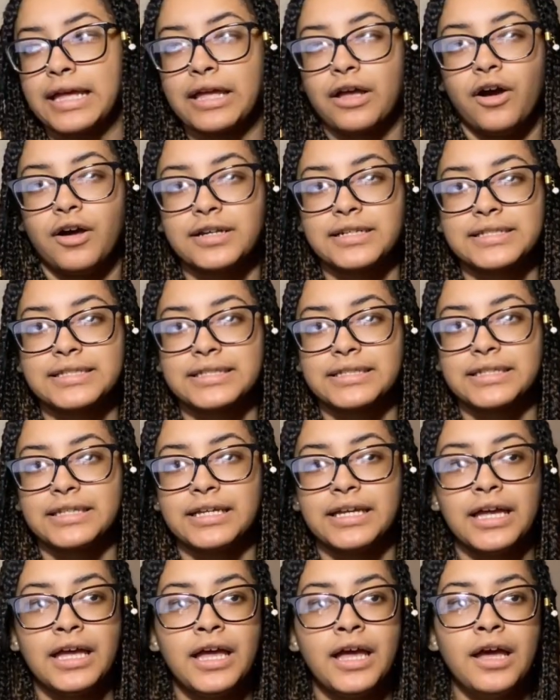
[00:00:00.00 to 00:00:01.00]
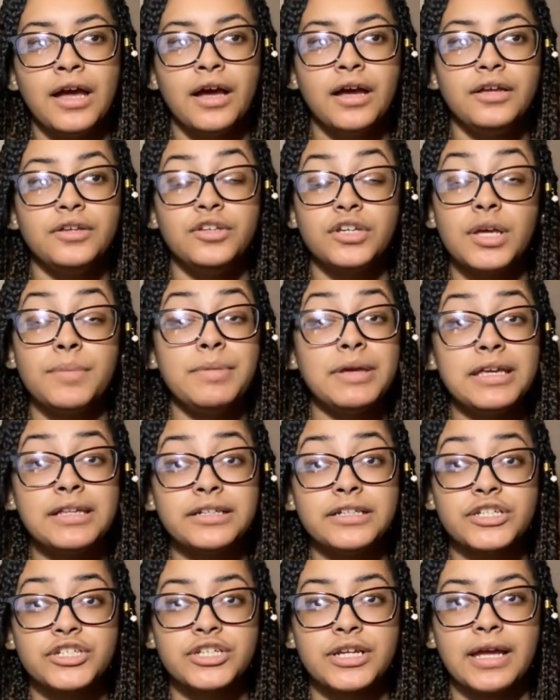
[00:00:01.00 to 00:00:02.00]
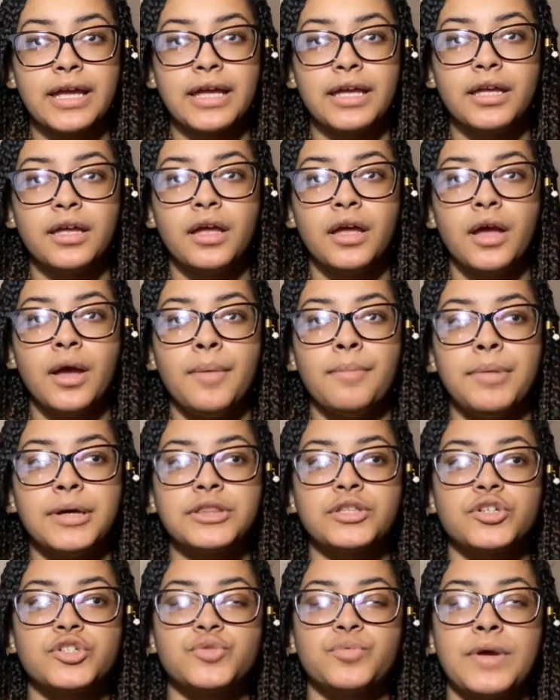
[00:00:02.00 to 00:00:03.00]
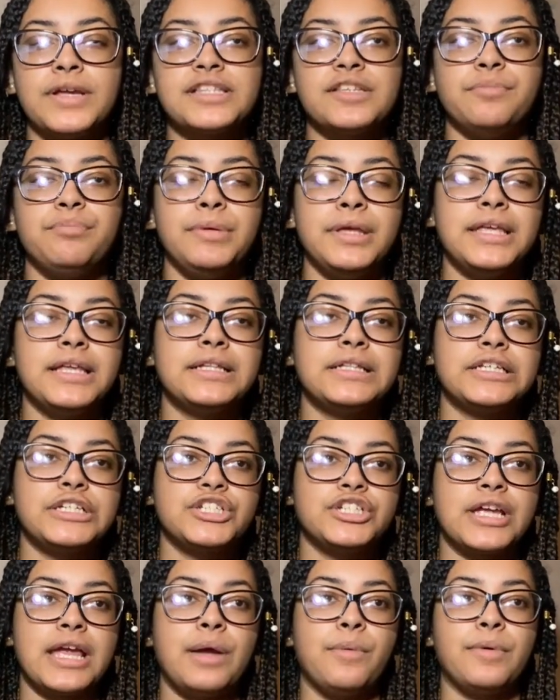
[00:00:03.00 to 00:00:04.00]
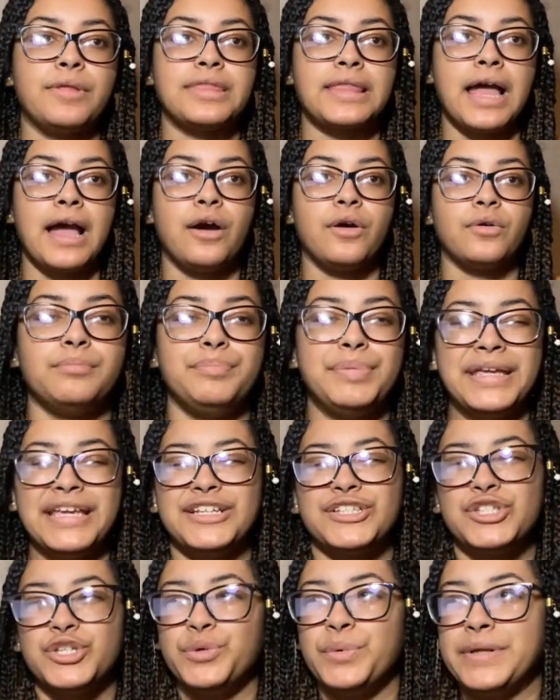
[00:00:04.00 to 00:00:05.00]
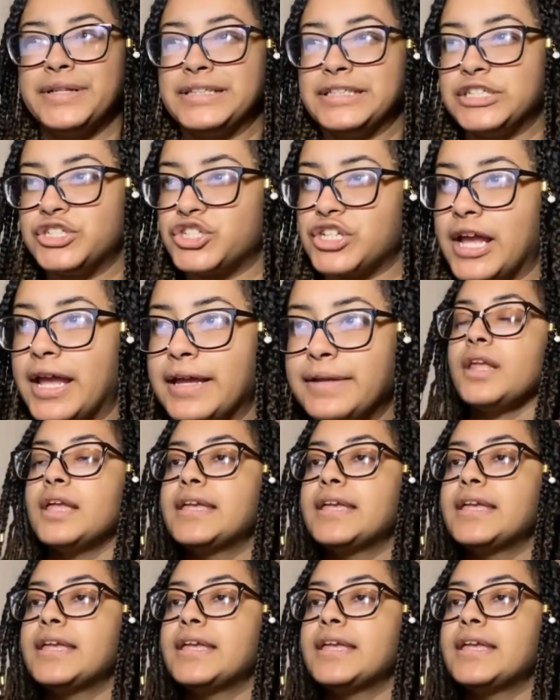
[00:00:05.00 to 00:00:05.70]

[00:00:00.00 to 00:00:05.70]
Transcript: honestly, you could be cliche, but there's ways of being cliche without being too cliche.